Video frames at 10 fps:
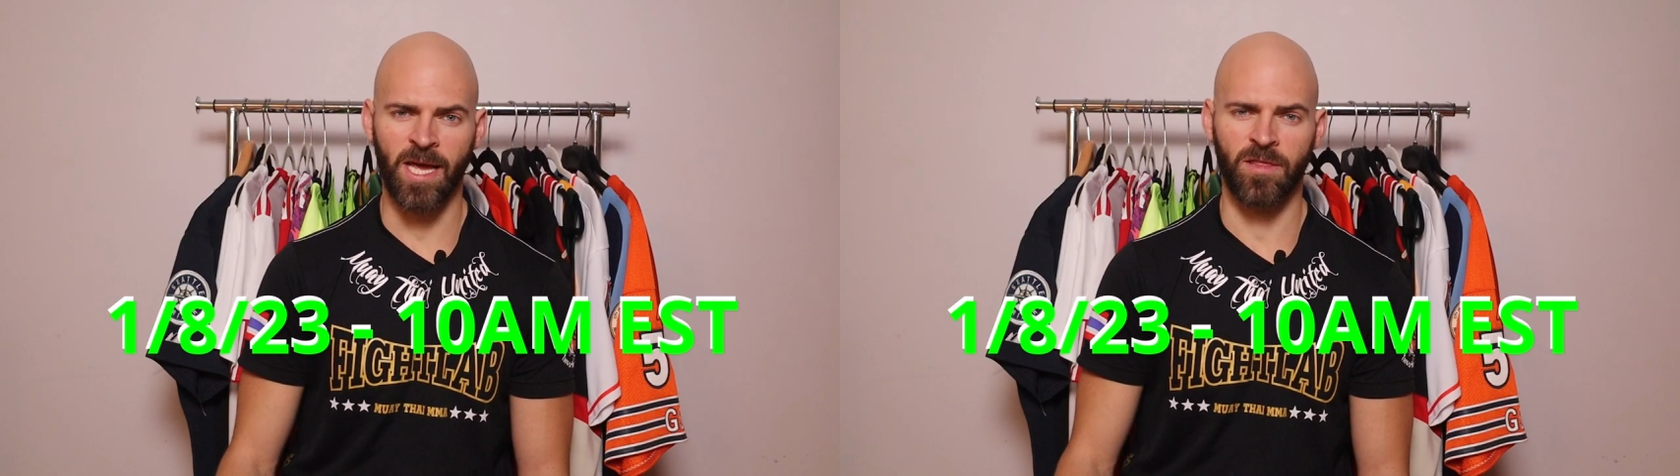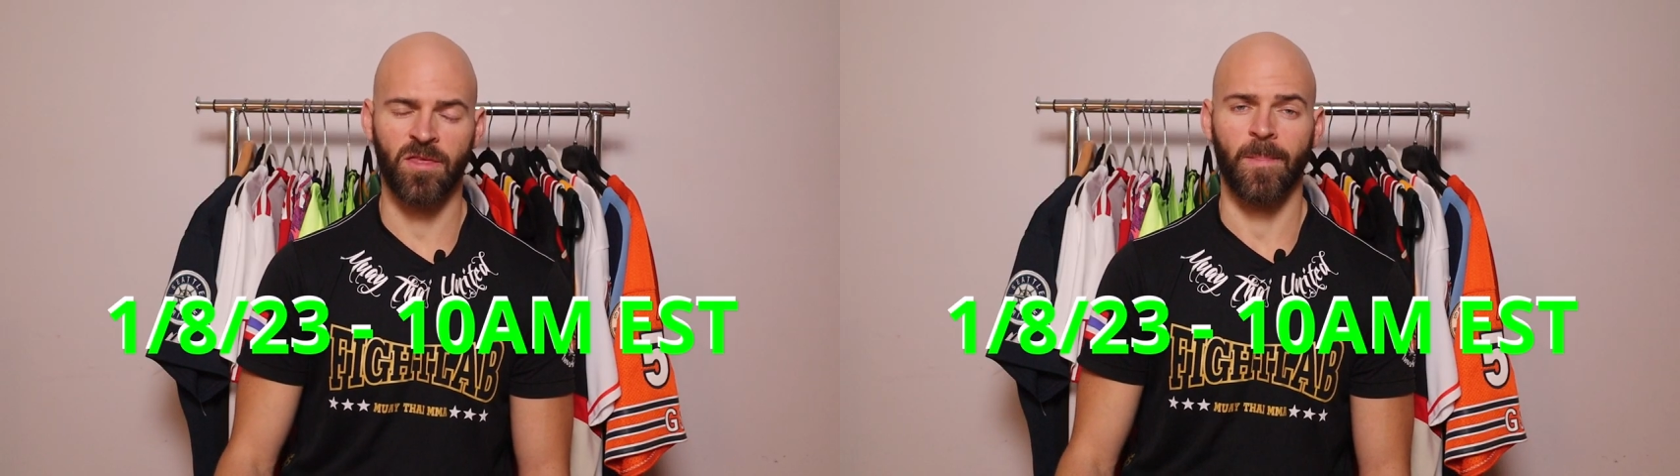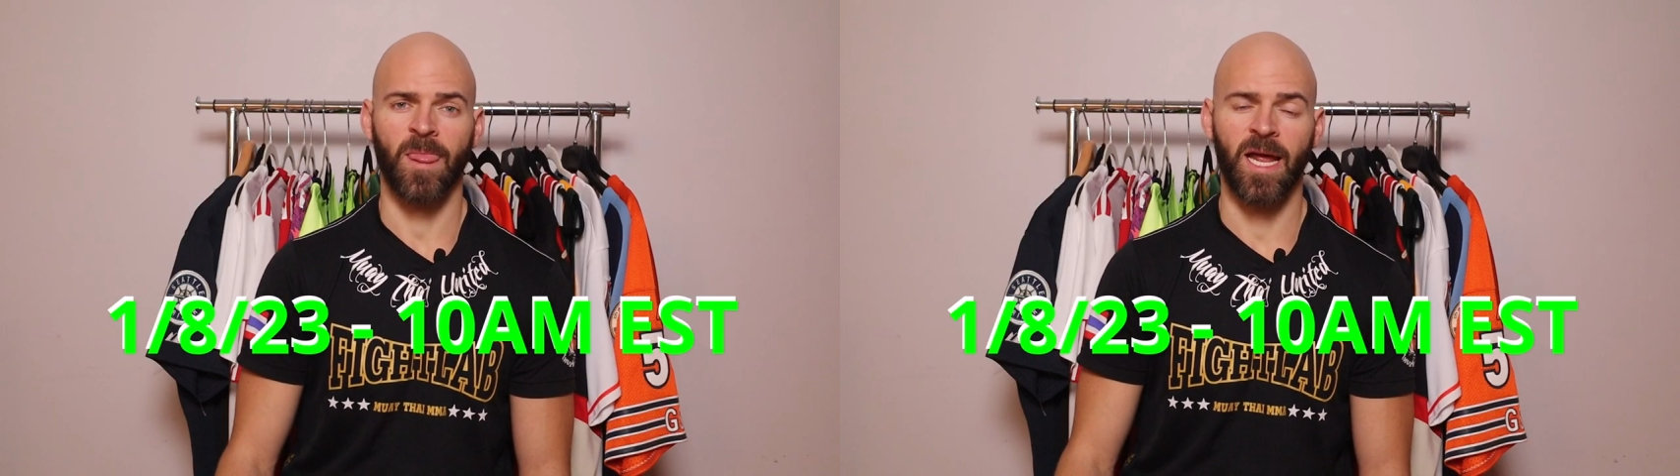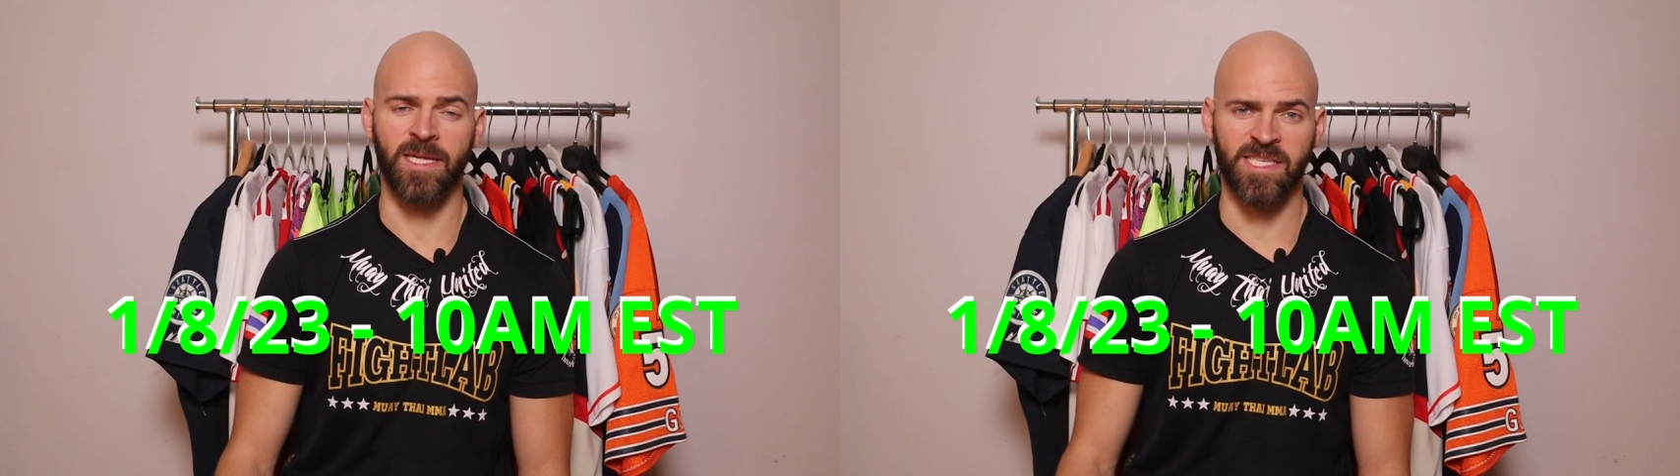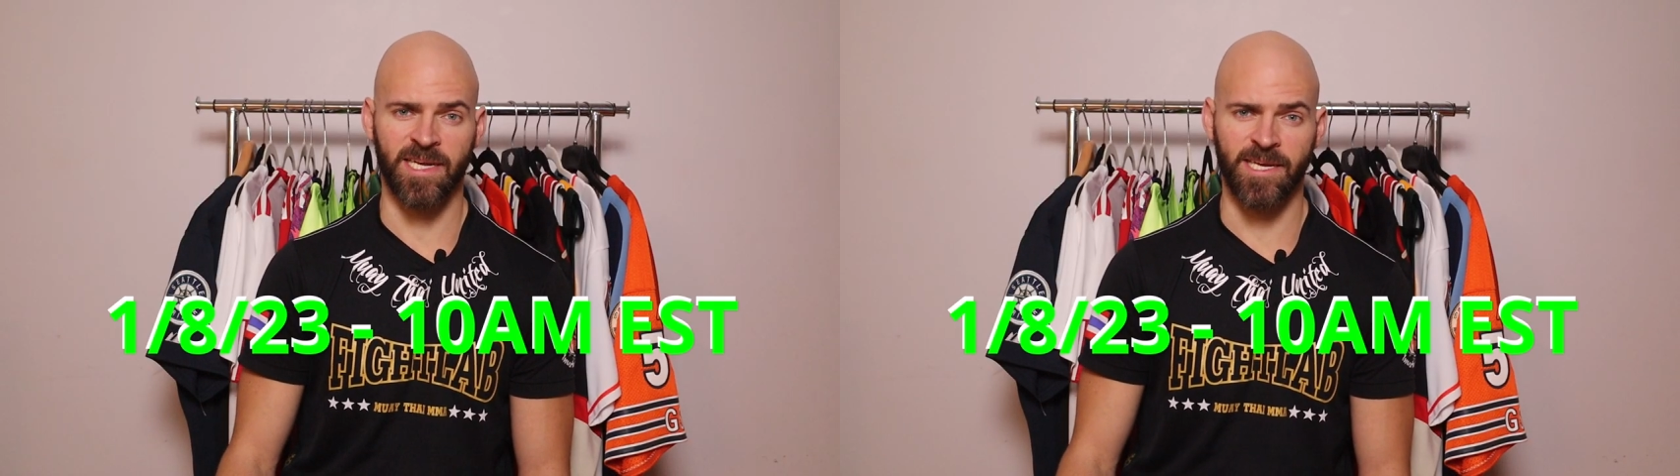8th,
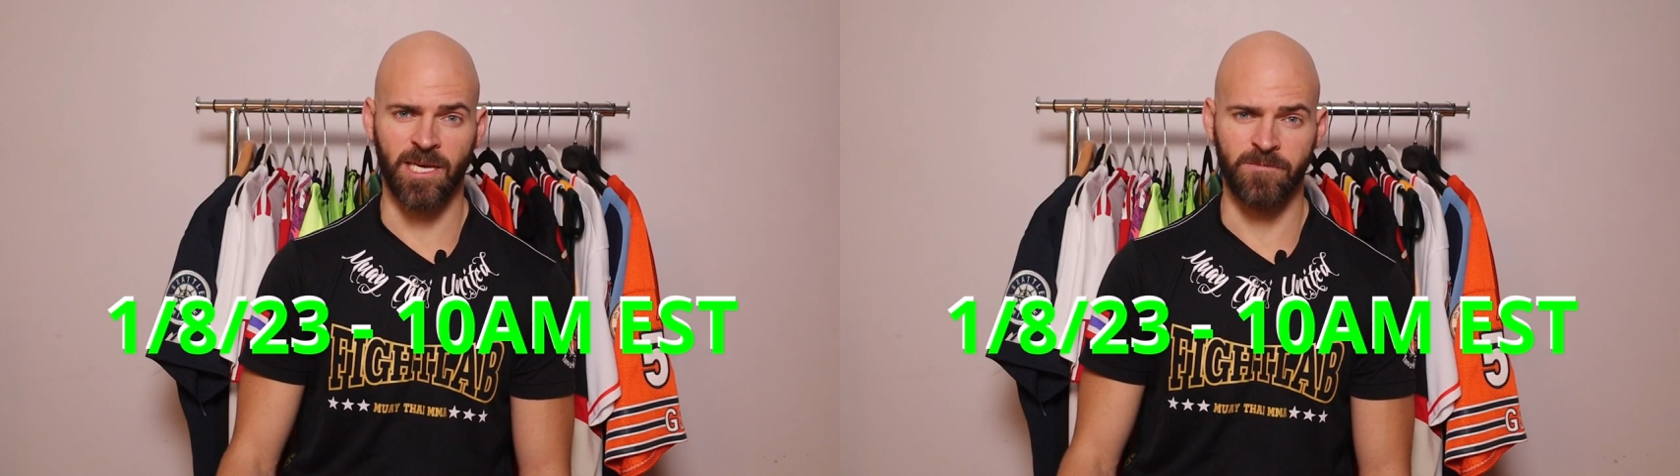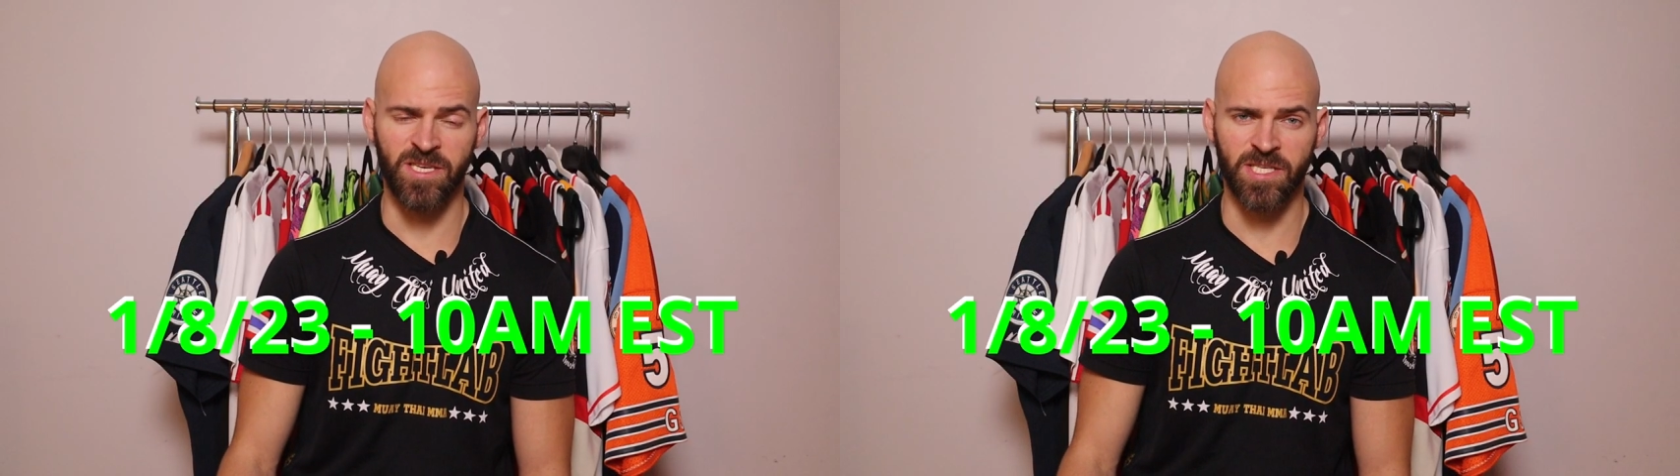at 10 a.m.